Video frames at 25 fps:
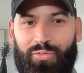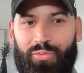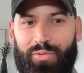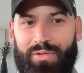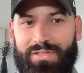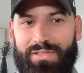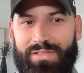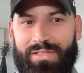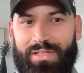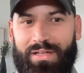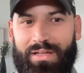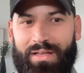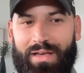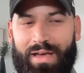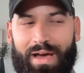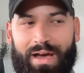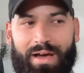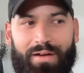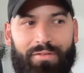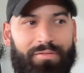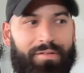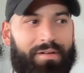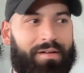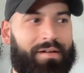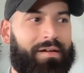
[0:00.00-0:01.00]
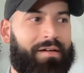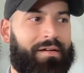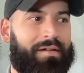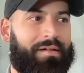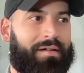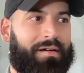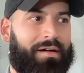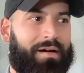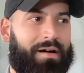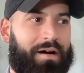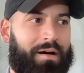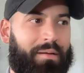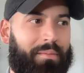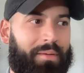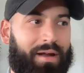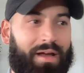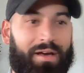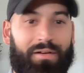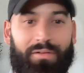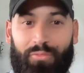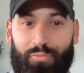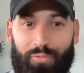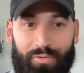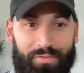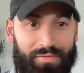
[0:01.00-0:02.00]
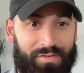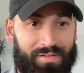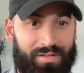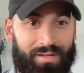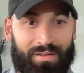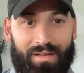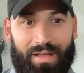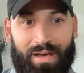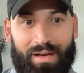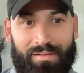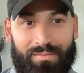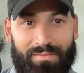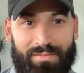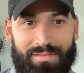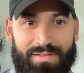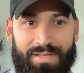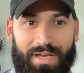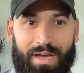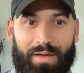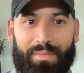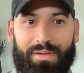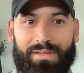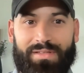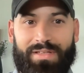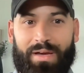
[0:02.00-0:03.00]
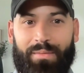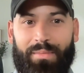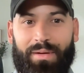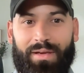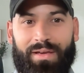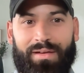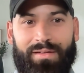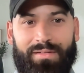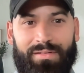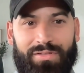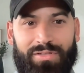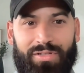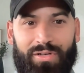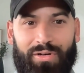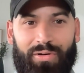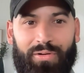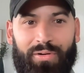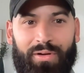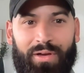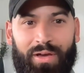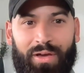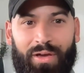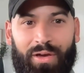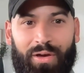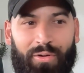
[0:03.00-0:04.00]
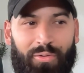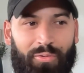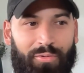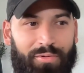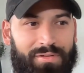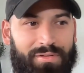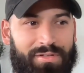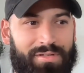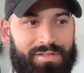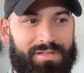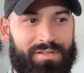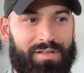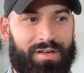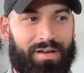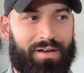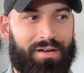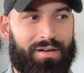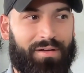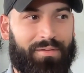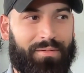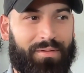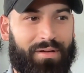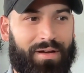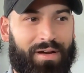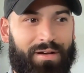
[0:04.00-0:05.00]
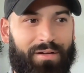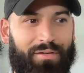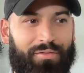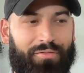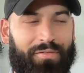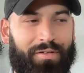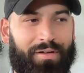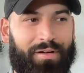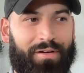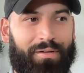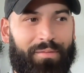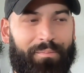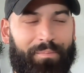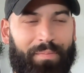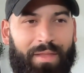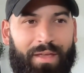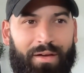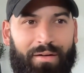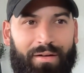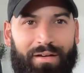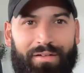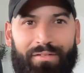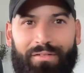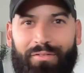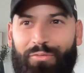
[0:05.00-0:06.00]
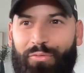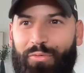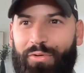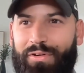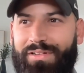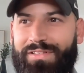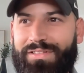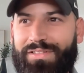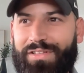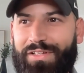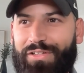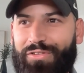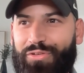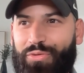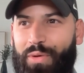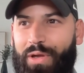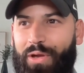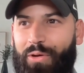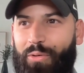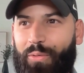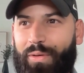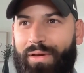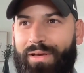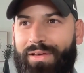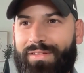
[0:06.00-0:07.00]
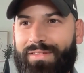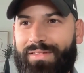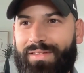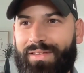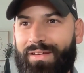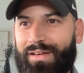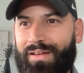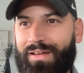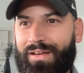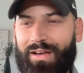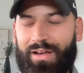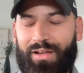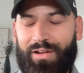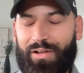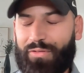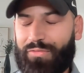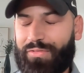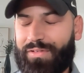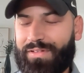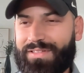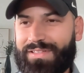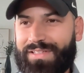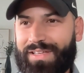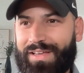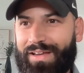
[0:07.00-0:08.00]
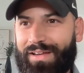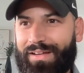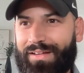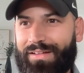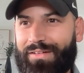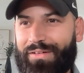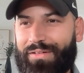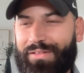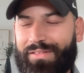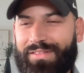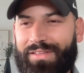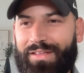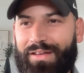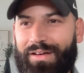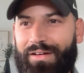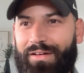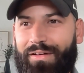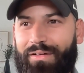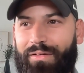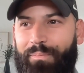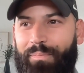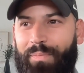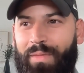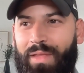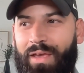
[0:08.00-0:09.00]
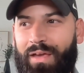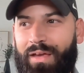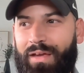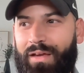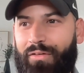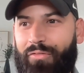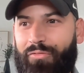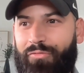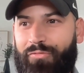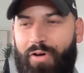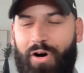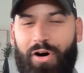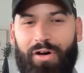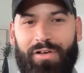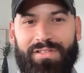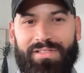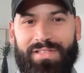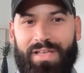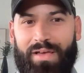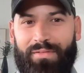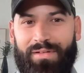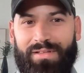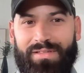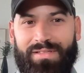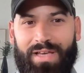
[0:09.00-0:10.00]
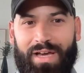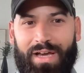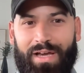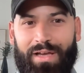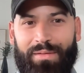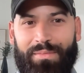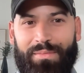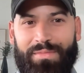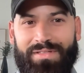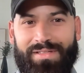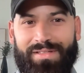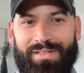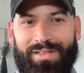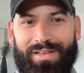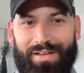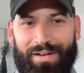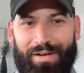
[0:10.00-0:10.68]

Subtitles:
recently have. And we've seen that time and time again. So we just kind of what is Dwayne Wade's? I love his saying. It's fall 7 times, get